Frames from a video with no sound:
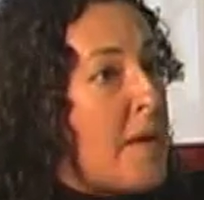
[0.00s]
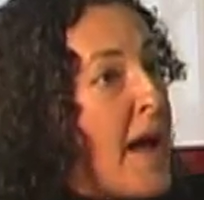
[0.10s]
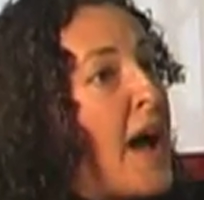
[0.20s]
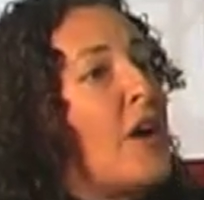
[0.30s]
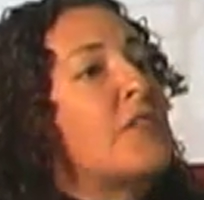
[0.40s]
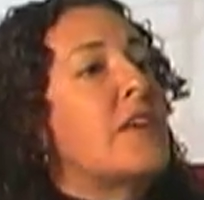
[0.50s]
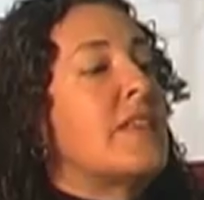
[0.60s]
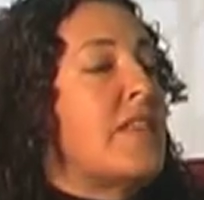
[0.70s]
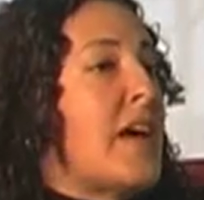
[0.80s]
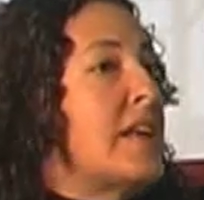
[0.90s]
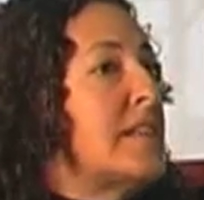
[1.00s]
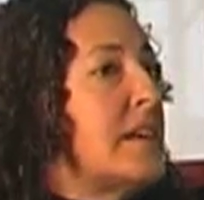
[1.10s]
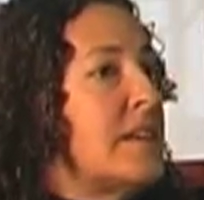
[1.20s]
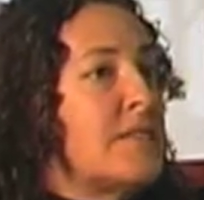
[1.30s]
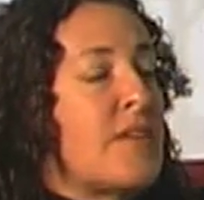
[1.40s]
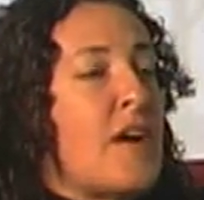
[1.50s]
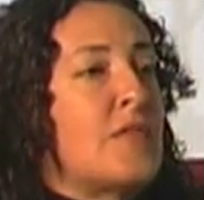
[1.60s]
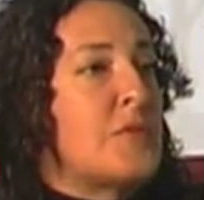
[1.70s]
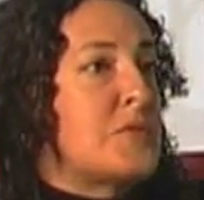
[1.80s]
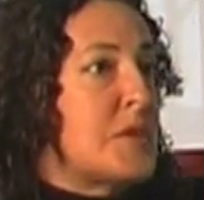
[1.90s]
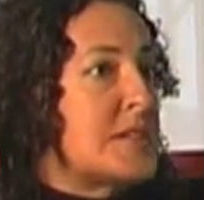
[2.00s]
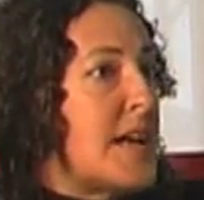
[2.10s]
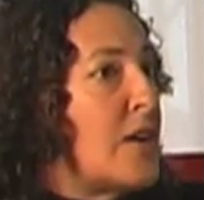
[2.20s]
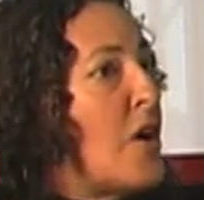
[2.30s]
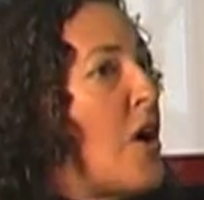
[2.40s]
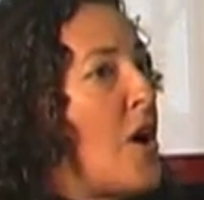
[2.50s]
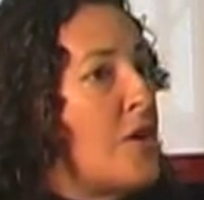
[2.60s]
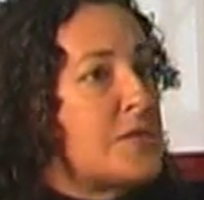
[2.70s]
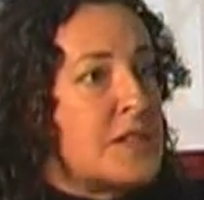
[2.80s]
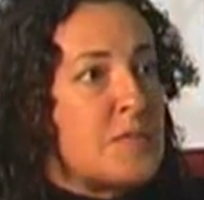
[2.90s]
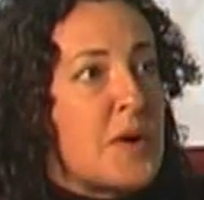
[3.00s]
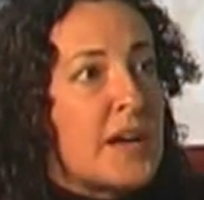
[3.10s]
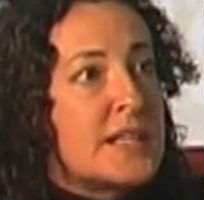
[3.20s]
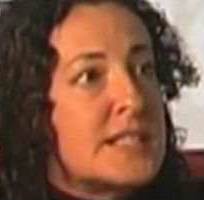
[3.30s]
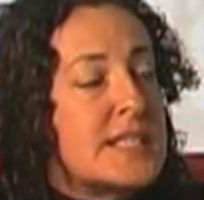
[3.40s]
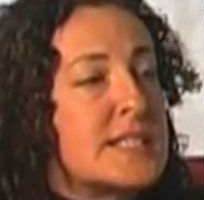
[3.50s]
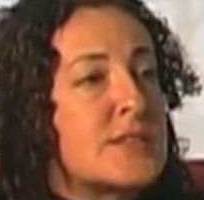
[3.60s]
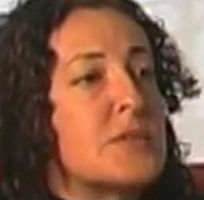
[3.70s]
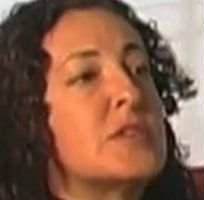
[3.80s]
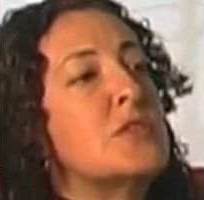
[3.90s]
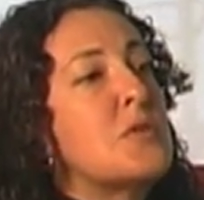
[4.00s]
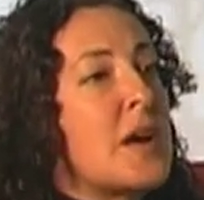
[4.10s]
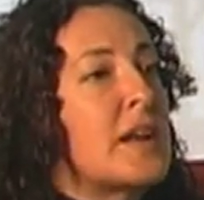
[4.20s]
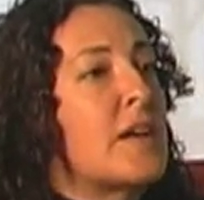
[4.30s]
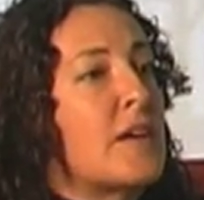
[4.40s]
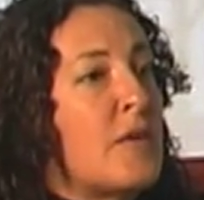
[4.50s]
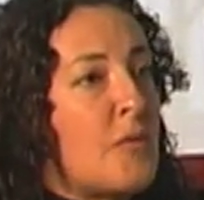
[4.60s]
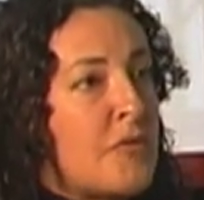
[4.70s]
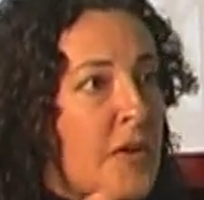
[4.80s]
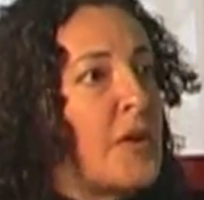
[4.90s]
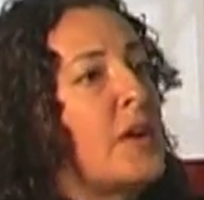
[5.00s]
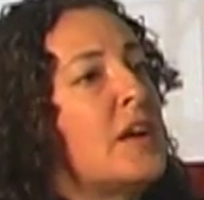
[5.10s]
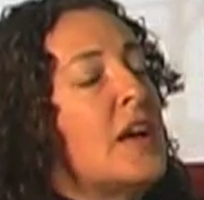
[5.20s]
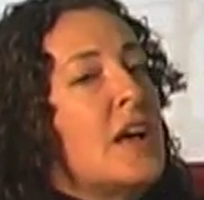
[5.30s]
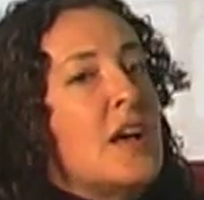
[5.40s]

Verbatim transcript: out and then they get involved with drugs, alcohol, teen pregnancies, so it can create a very